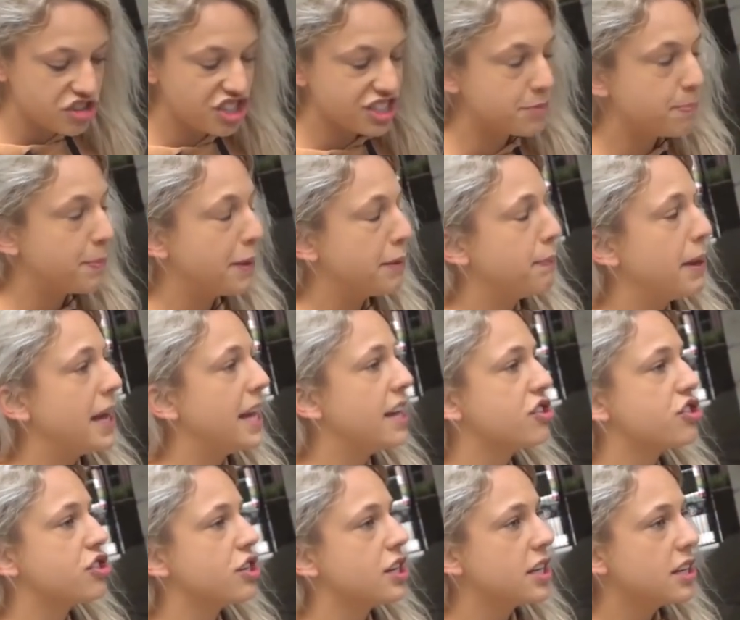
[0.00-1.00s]
just be
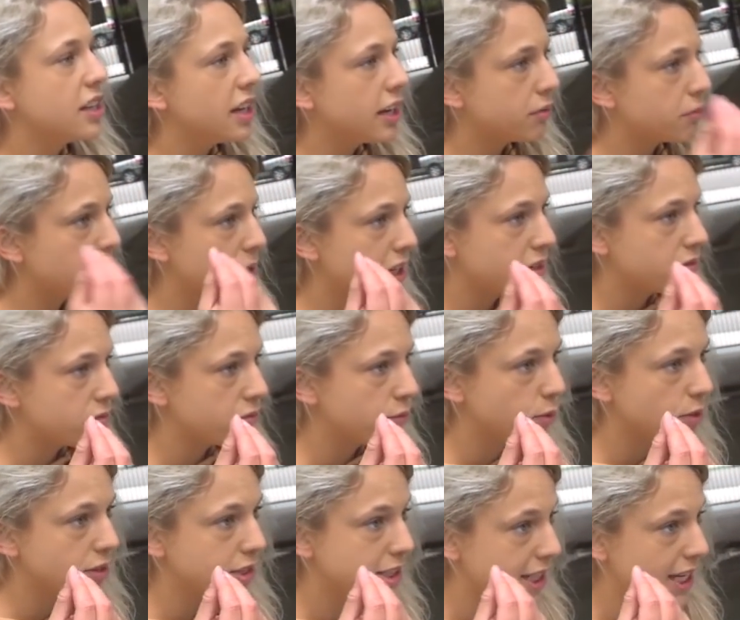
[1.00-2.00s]
patient and
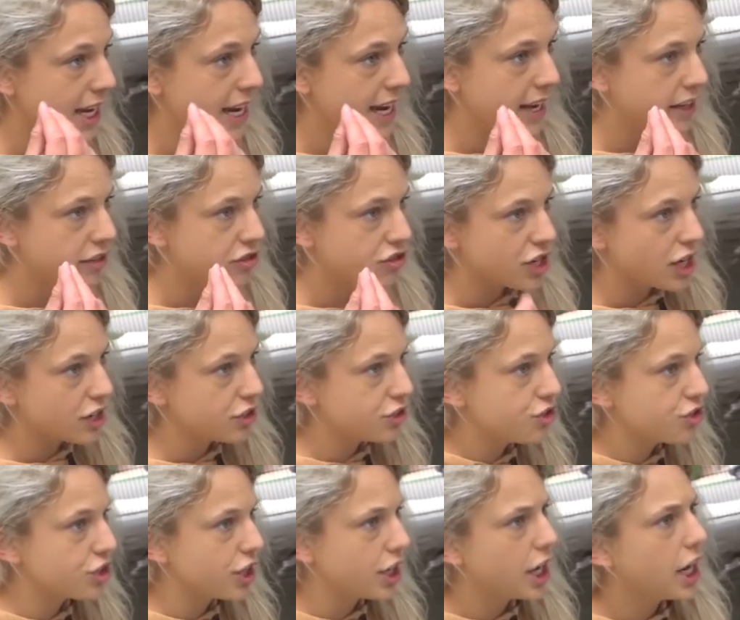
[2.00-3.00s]
reinforce the hand
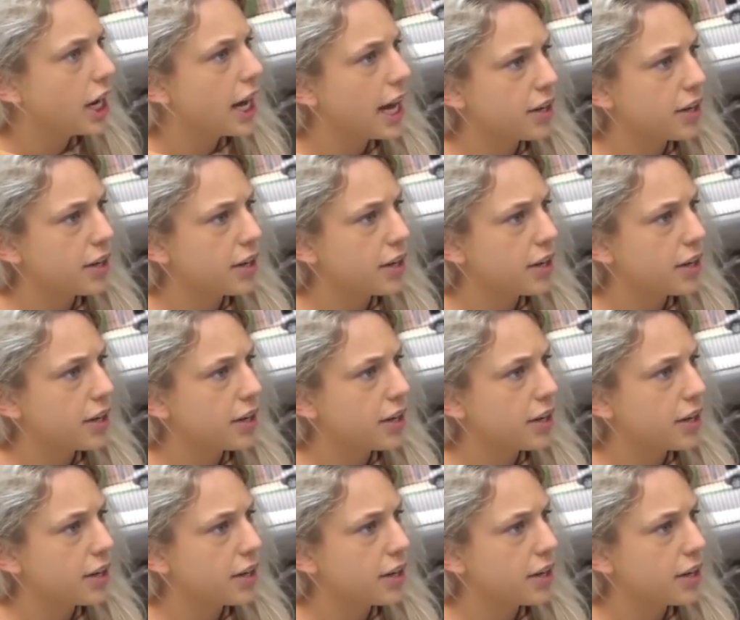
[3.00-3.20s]
gesture.